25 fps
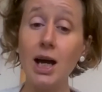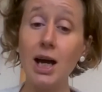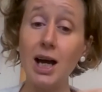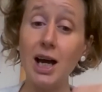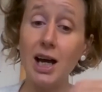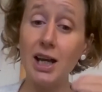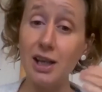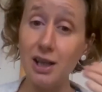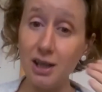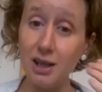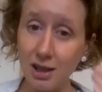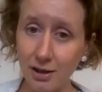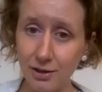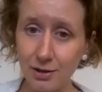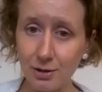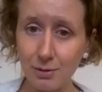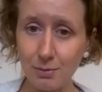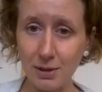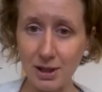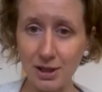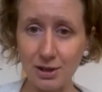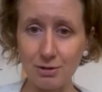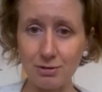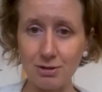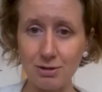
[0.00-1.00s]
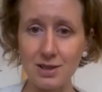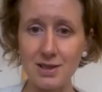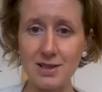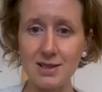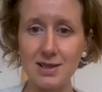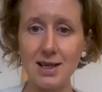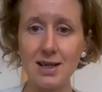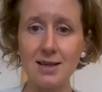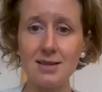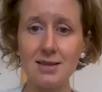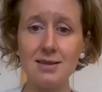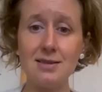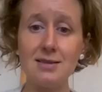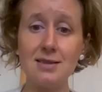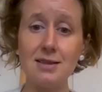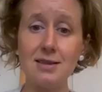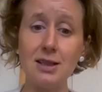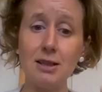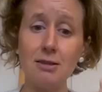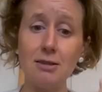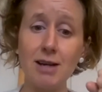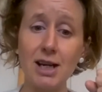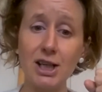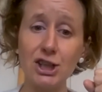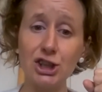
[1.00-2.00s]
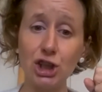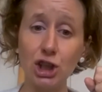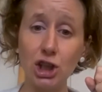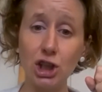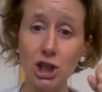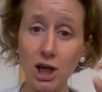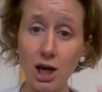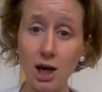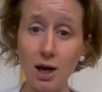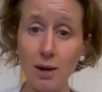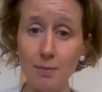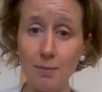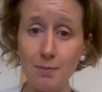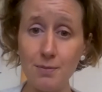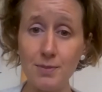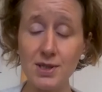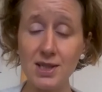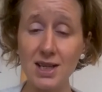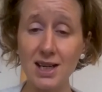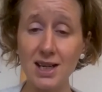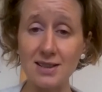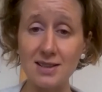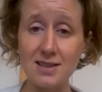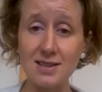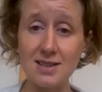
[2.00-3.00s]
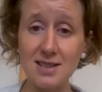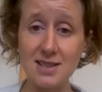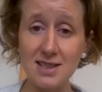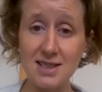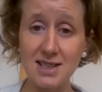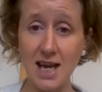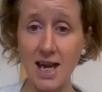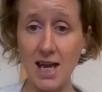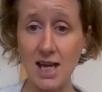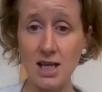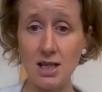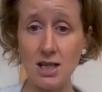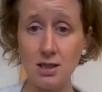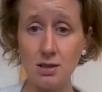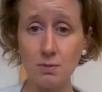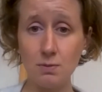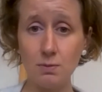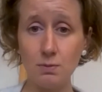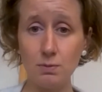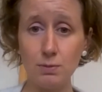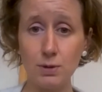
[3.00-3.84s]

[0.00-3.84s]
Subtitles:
Another myth around sex is that the erection comes and stays